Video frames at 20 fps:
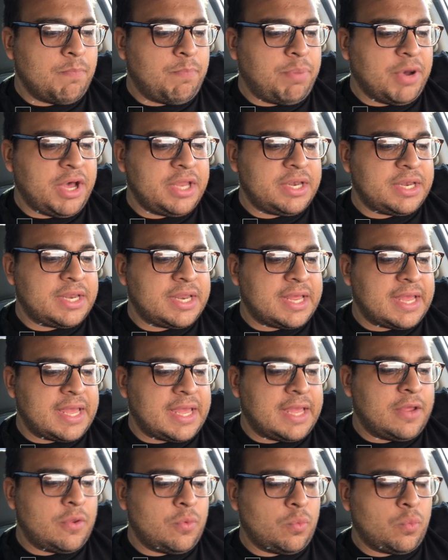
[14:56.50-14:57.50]
But
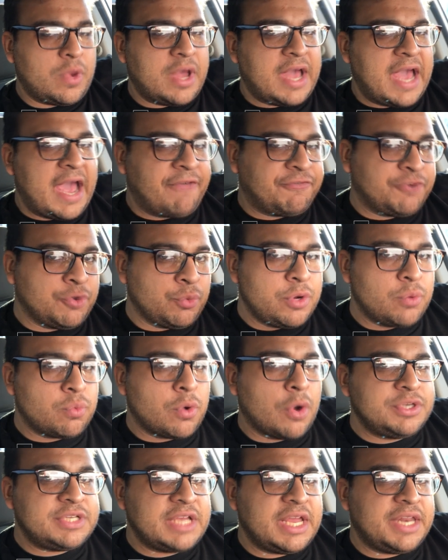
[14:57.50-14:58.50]
after we
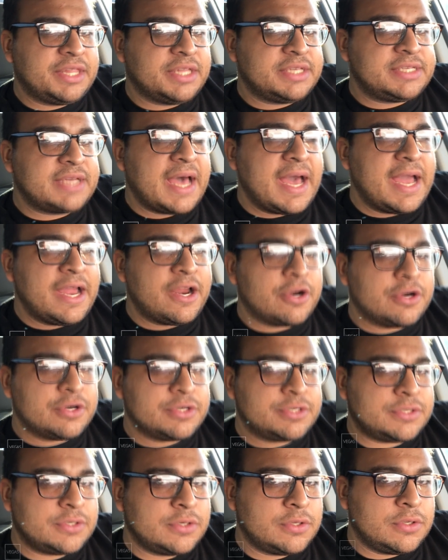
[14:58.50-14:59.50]
rotated the
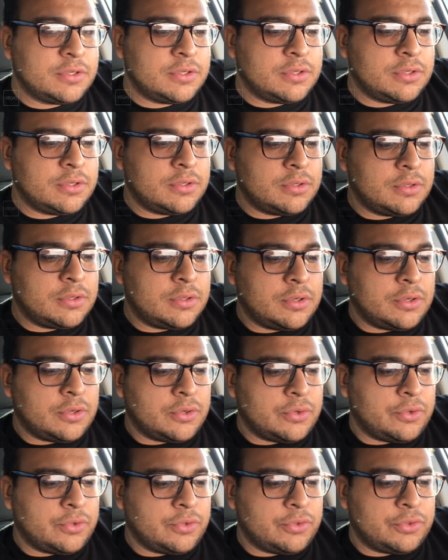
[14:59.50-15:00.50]
tires,
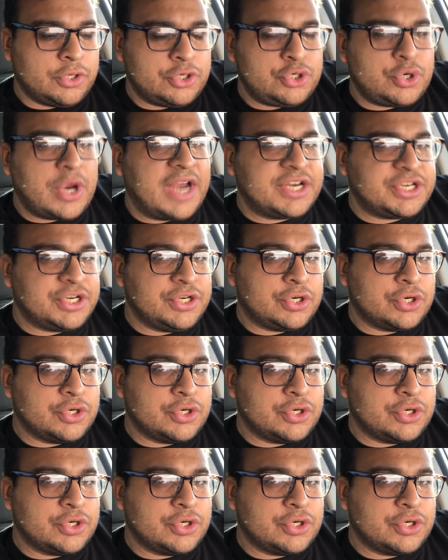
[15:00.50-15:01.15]
the traction